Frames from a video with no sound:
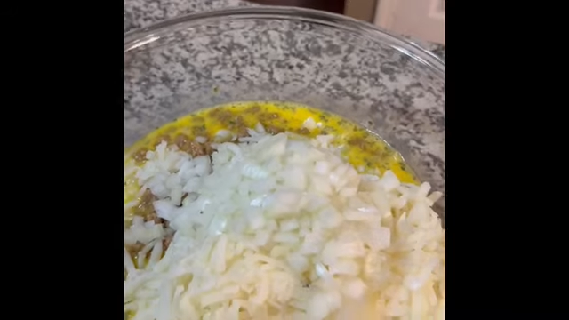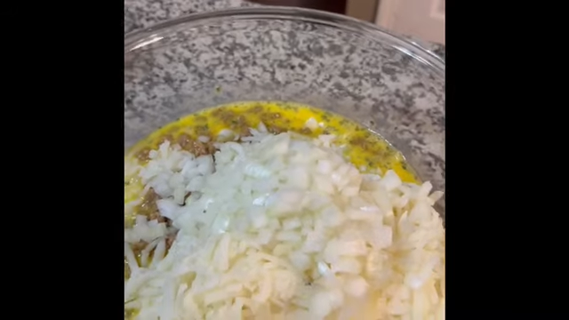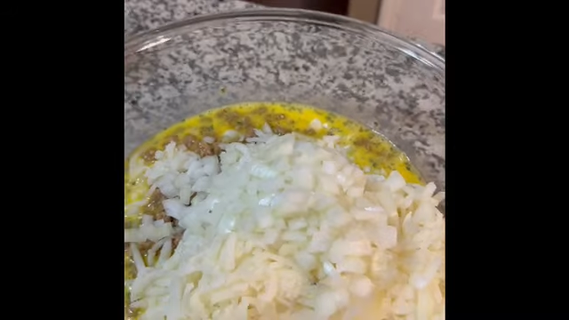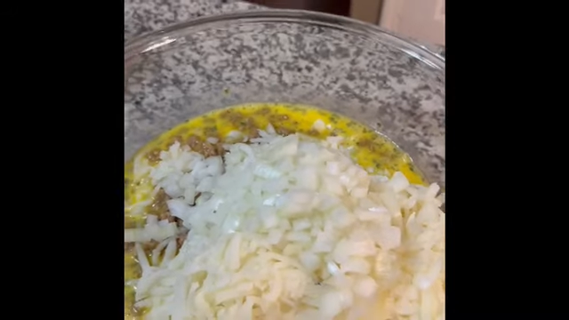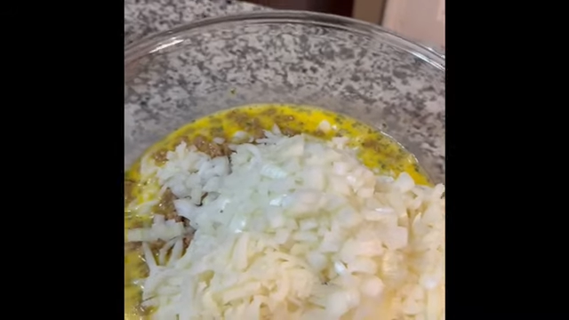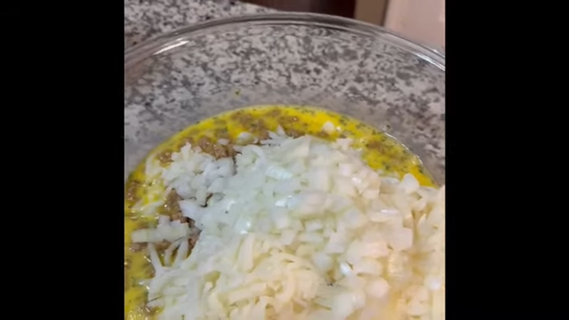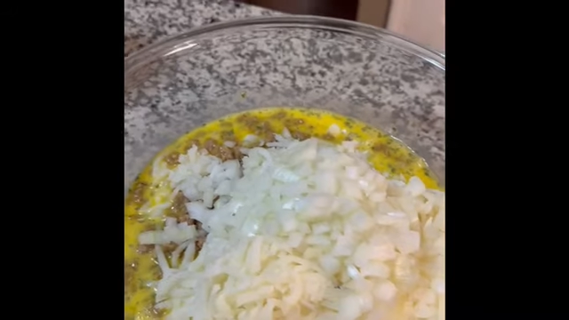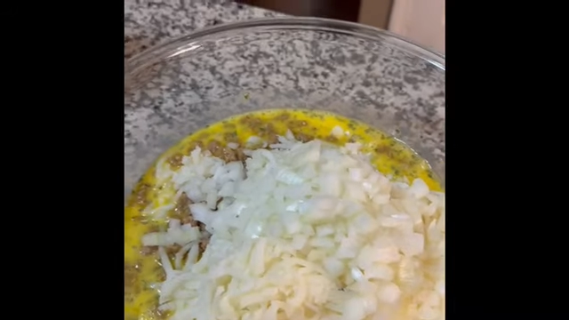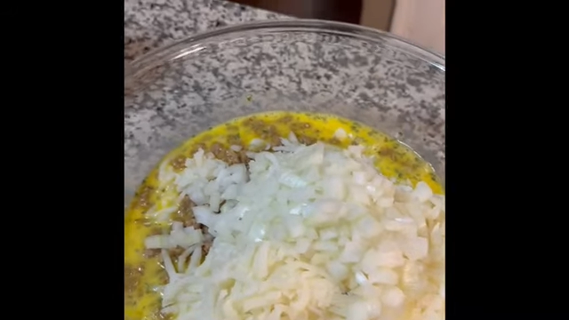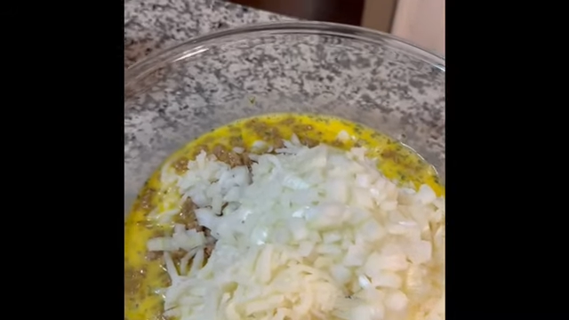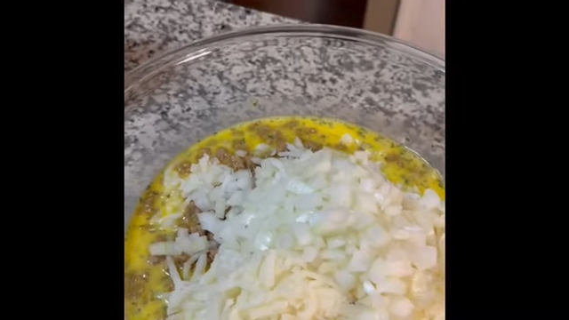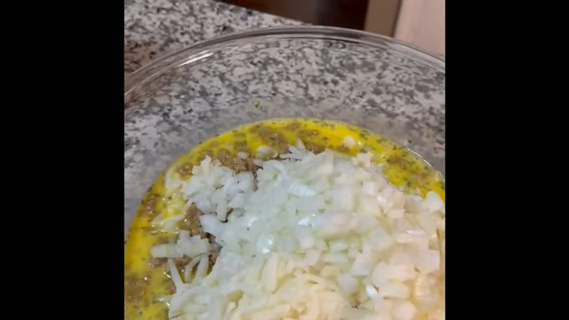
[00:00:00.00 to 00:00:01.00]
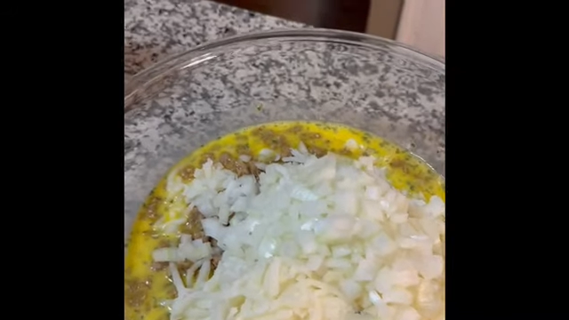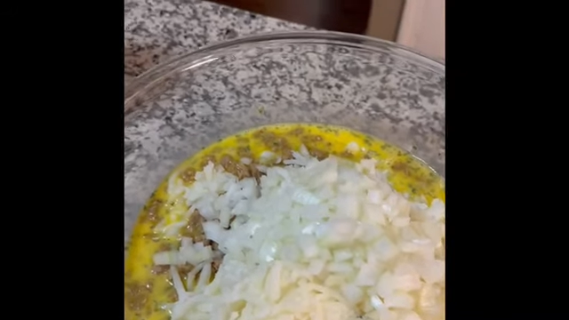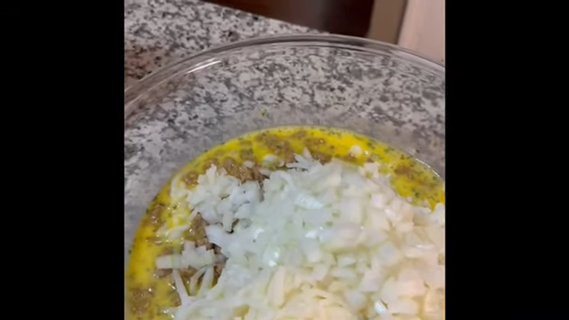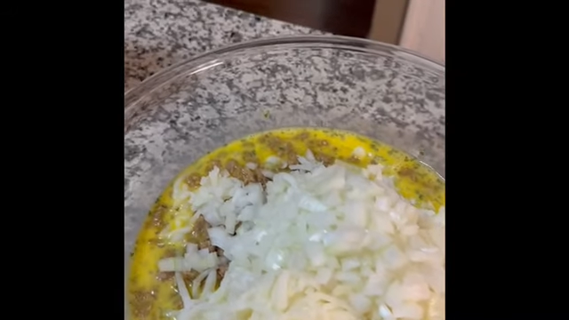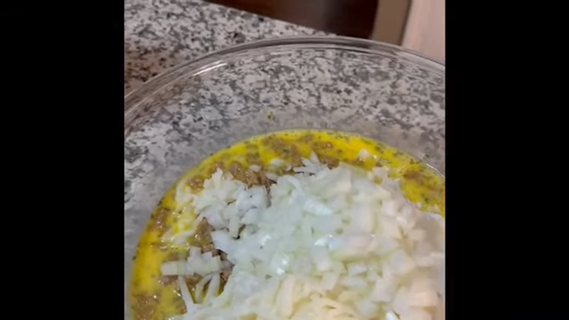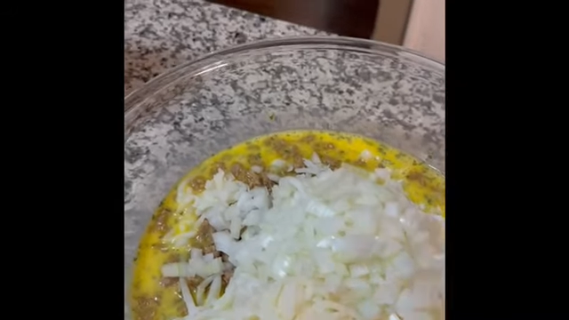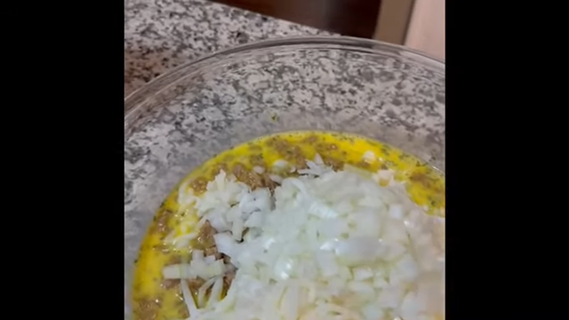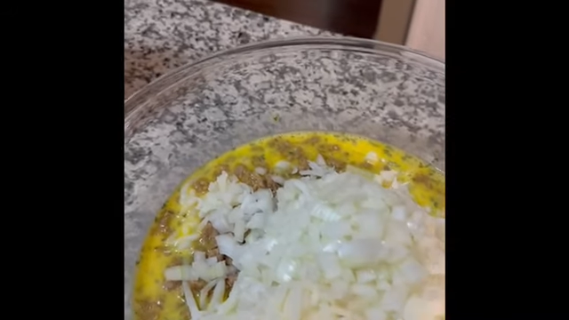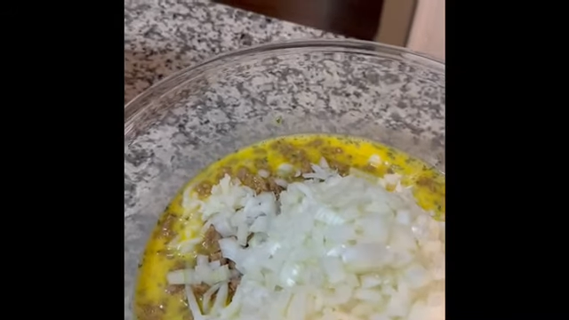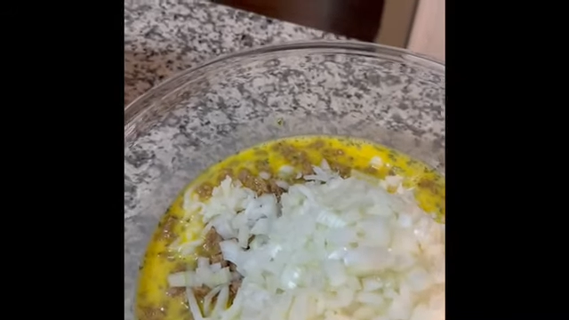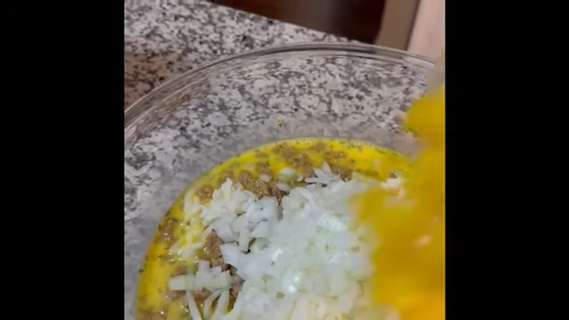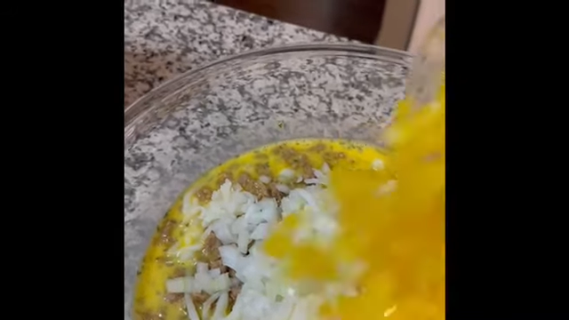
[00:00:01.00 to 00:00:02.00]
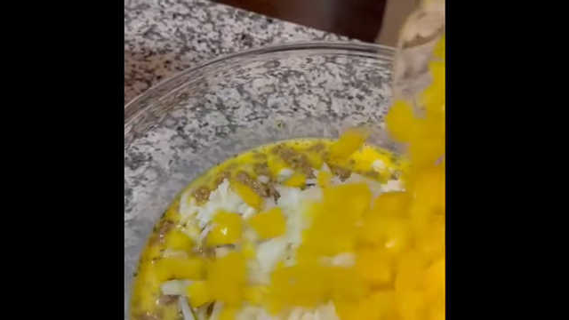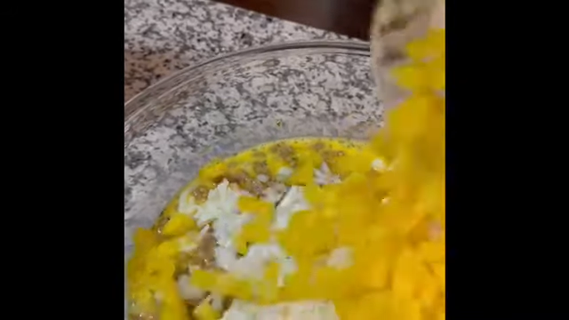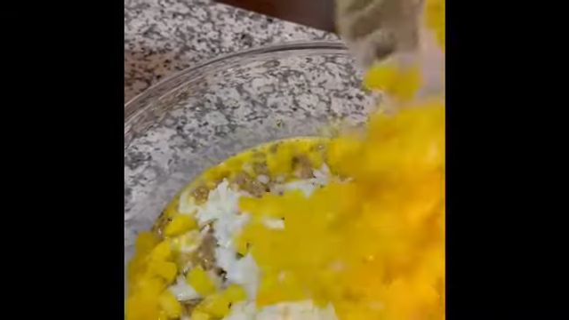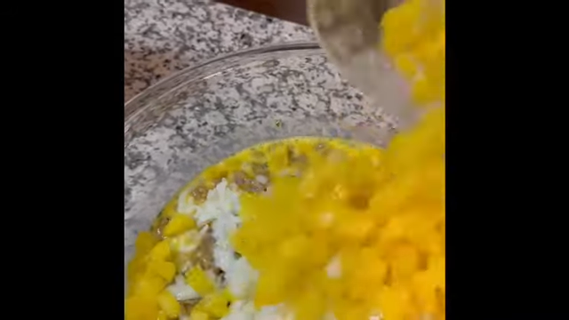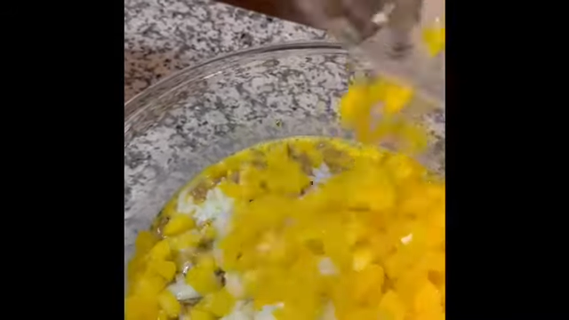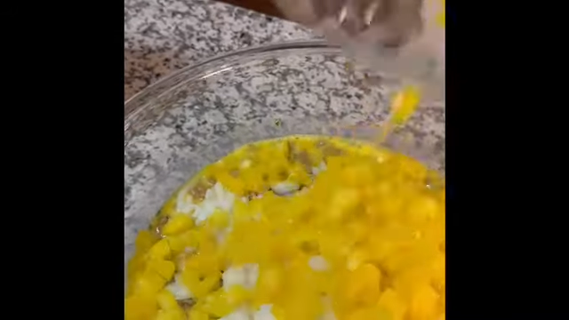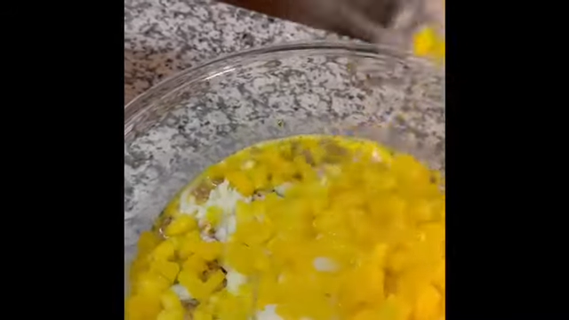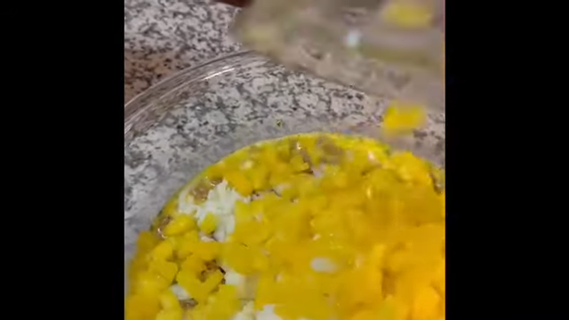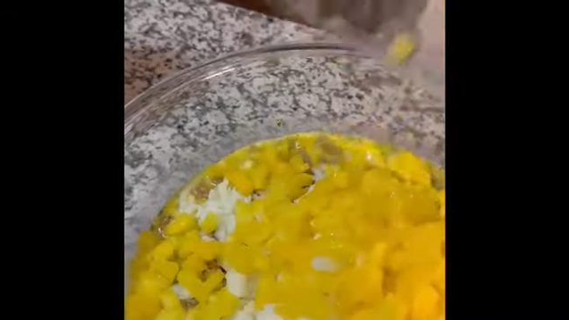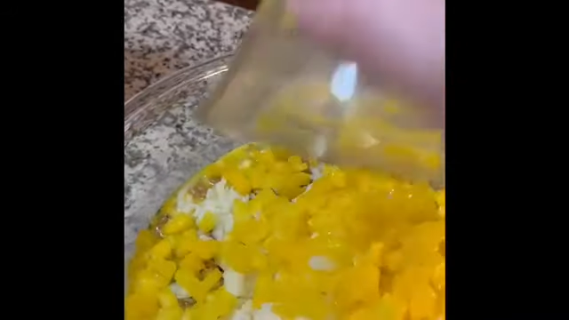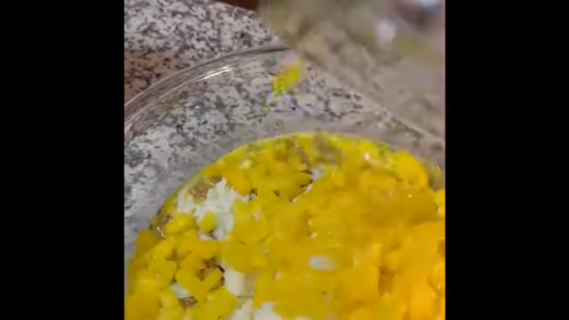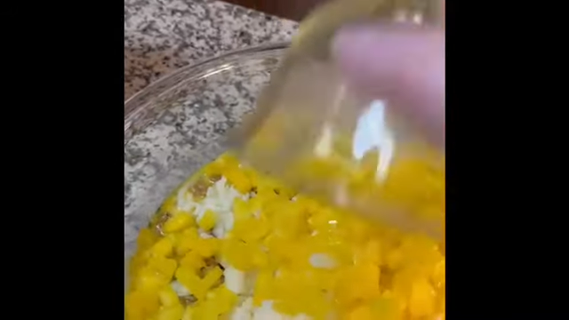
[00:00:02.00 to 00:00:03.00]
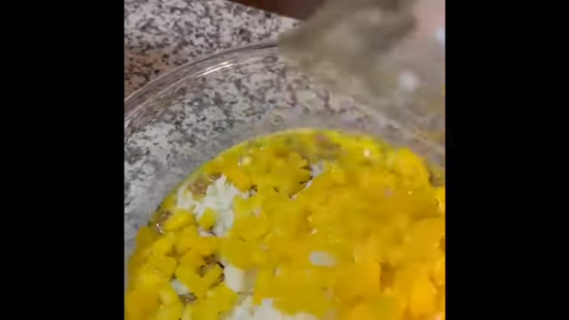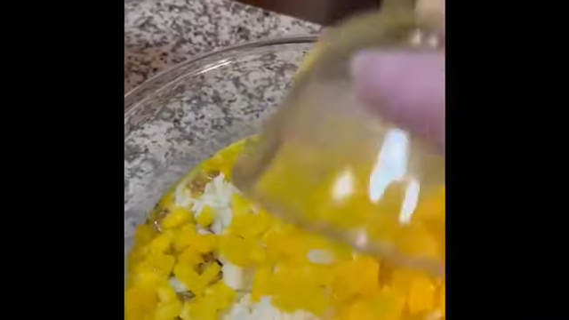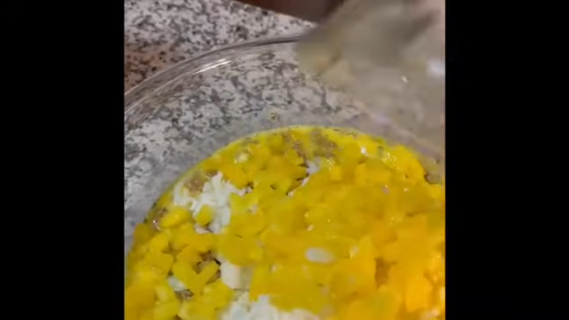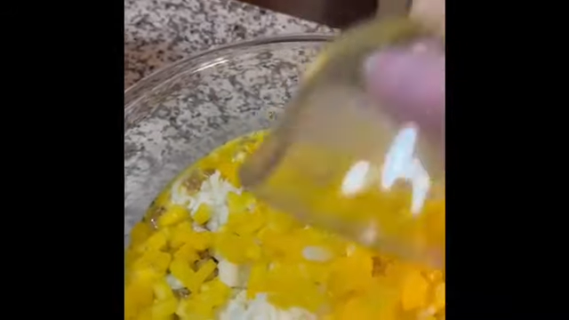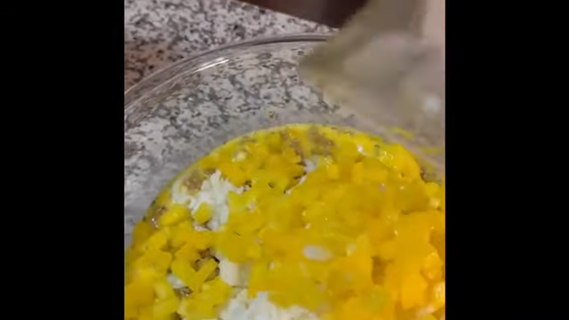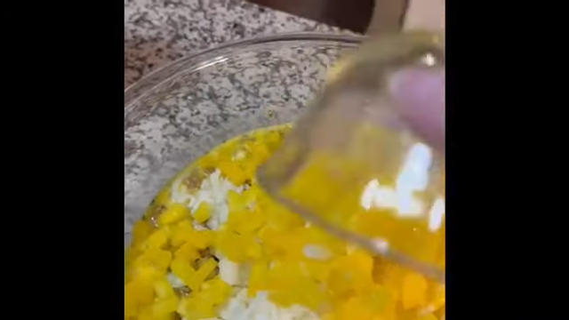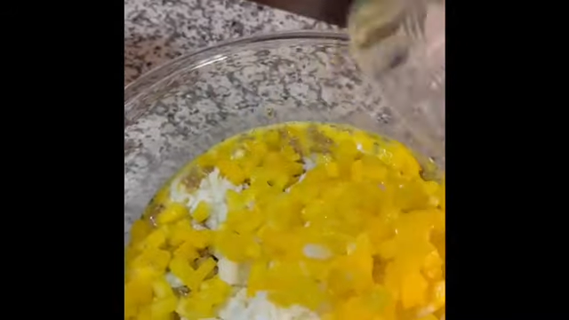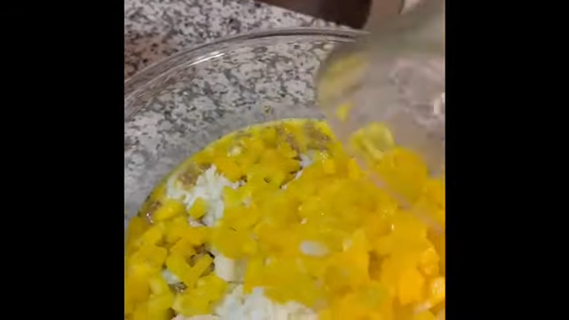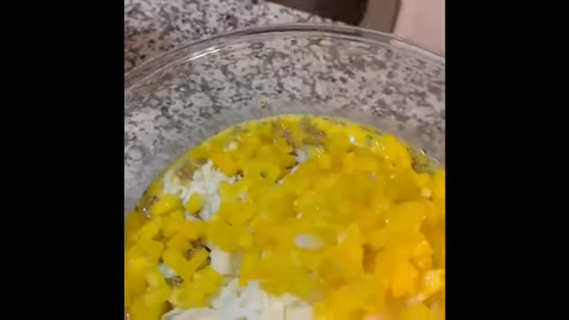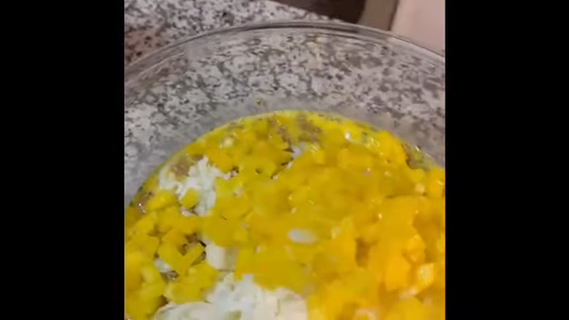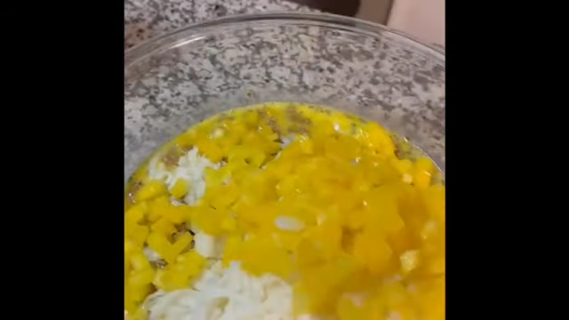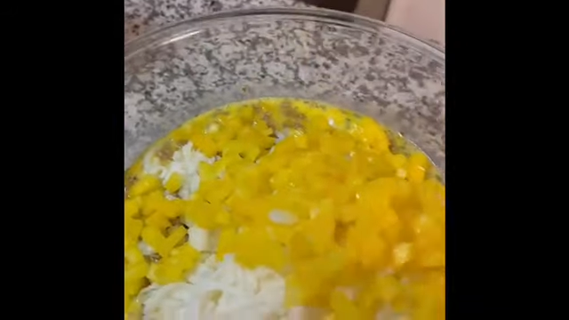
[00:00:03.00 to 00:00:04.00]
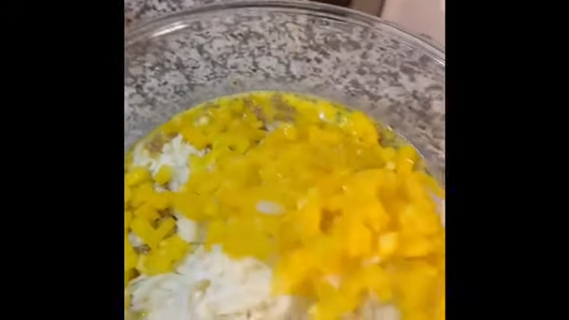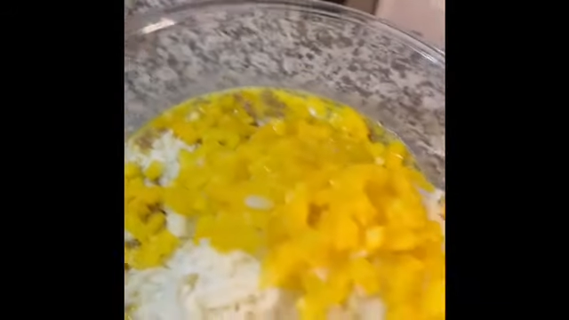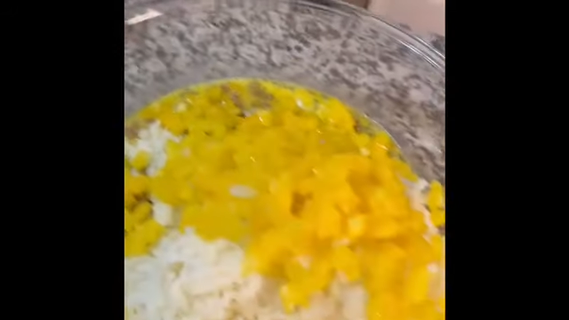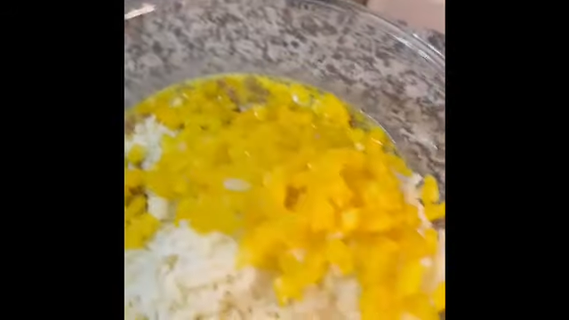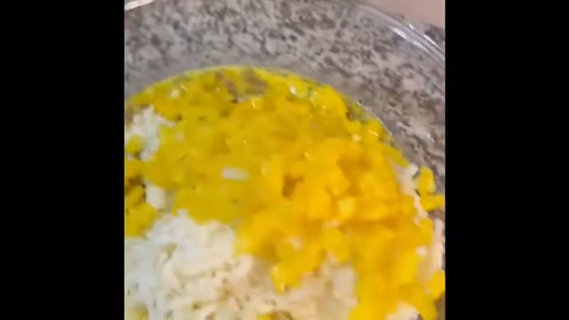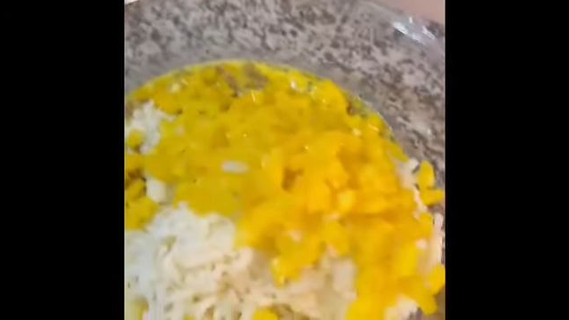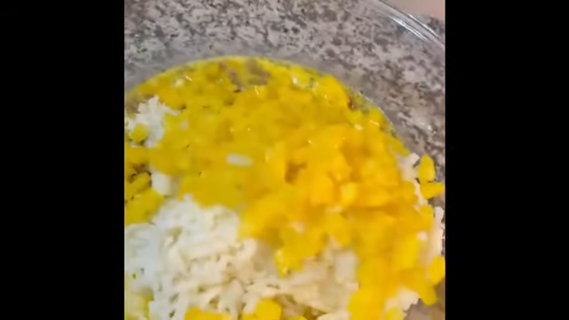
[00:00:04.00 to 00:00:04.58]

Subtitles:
Nobody's mouth can be seen.